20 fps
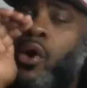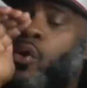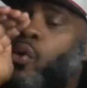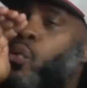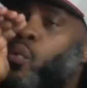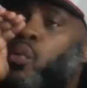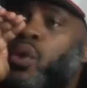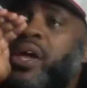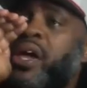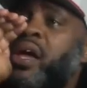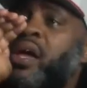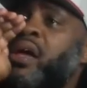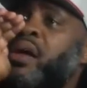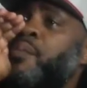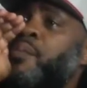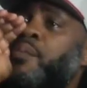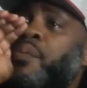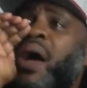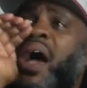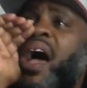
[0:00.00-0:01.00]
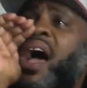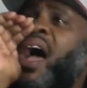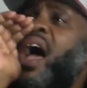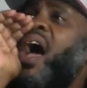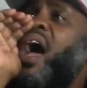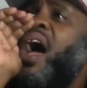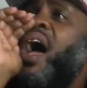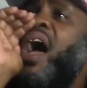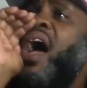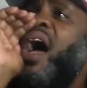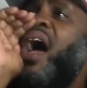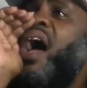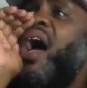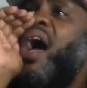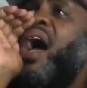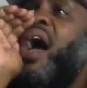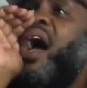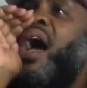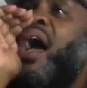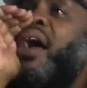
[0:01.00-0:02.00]
We
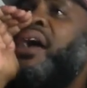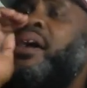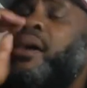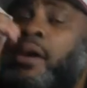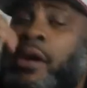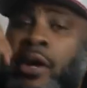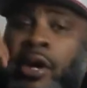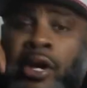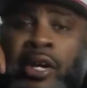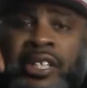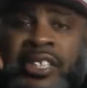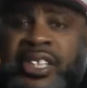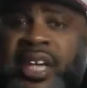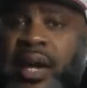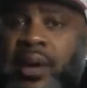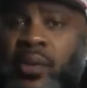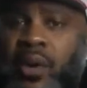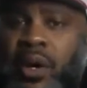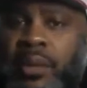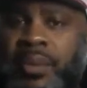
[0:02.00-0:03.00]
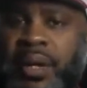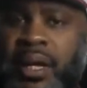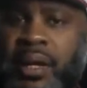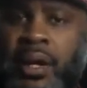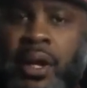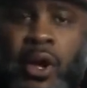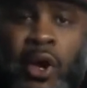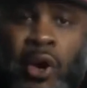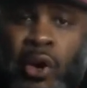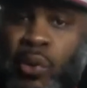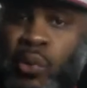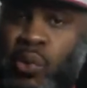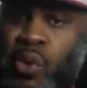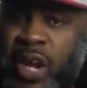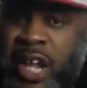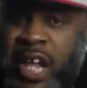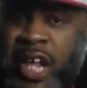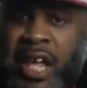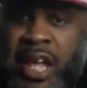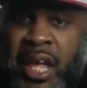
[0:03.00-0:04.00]
back. Say it with me.
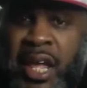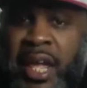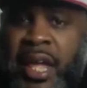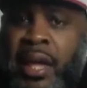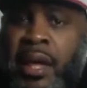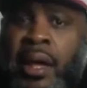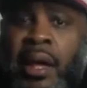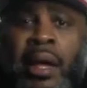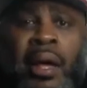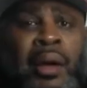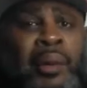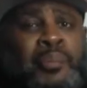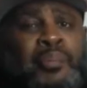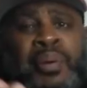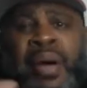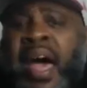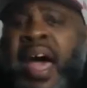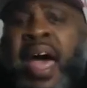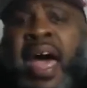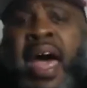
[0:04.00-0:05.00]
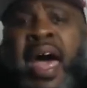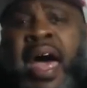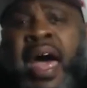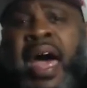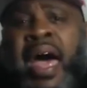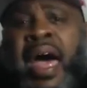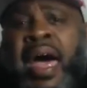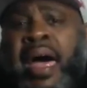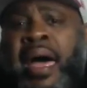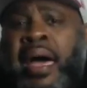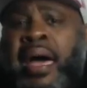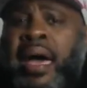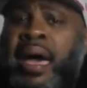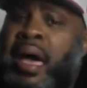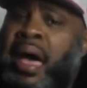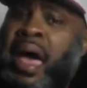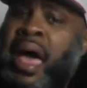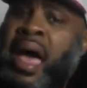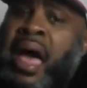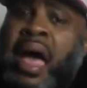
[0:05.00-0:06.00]
We back.
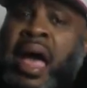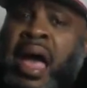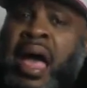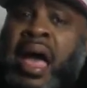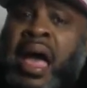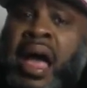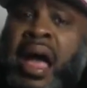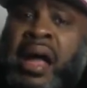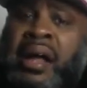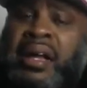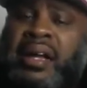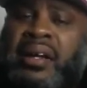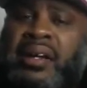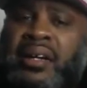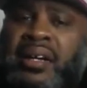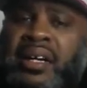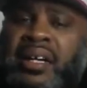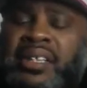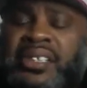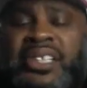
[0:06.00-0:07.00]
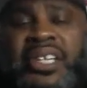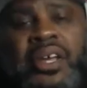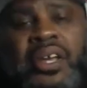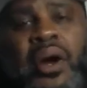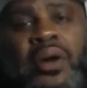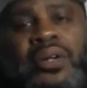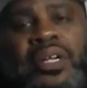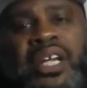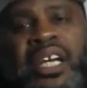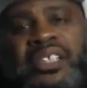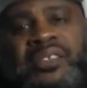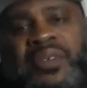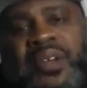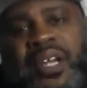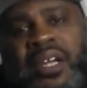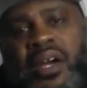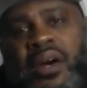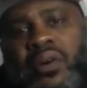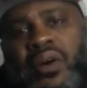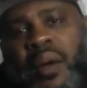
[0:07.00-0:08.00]
See you on the next
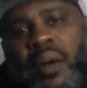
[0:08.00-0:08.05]
video.